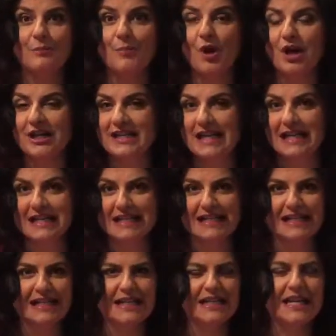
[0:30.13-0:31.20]

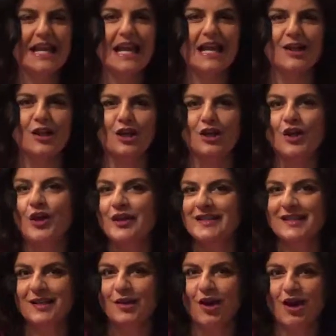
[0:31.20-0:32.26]
bartending and the
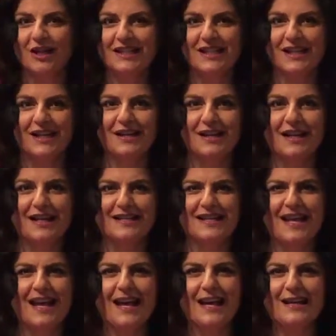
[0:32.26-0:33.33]
classic cocktail has
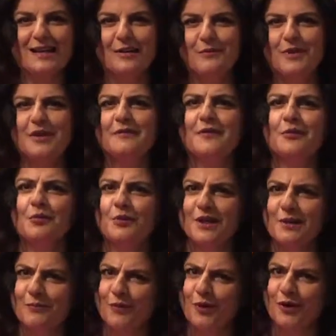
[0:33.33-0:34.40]
had a bit of a
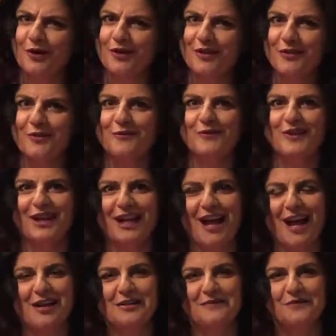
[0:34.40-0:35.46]
rebirth over the
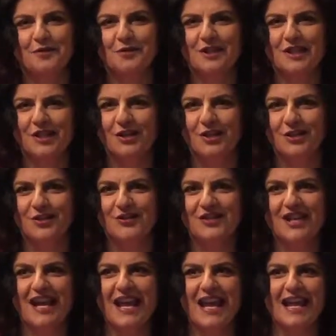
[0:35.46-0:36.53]
last few
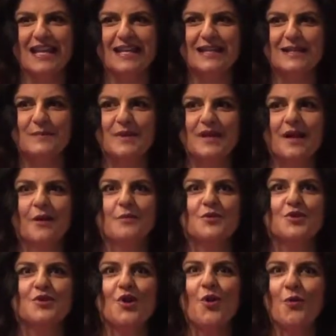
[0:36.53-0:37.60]
years, and it's become
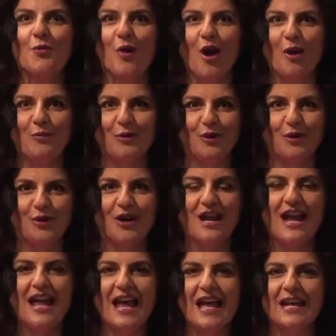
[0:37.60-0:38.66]
so popular
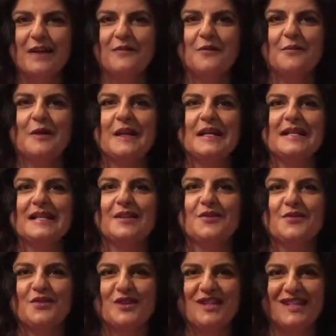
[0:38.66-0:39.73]
and everybody's
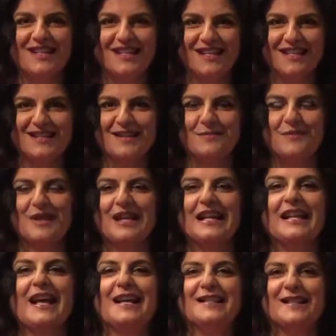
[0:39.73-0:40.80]
interested in some of the
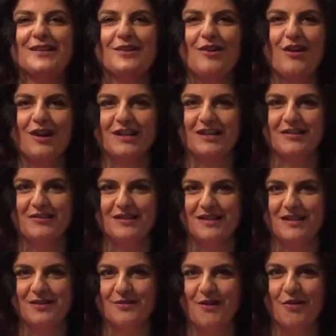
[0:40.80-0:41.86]
classic cocktails
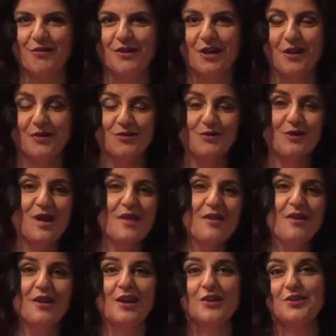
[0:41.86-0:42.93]
that are out there. So I
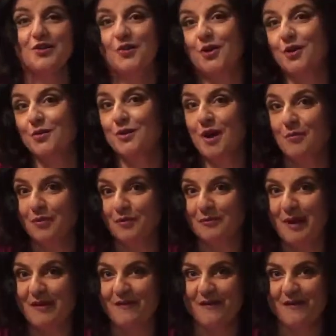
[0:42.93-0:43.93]
thought I'd show you a couple of my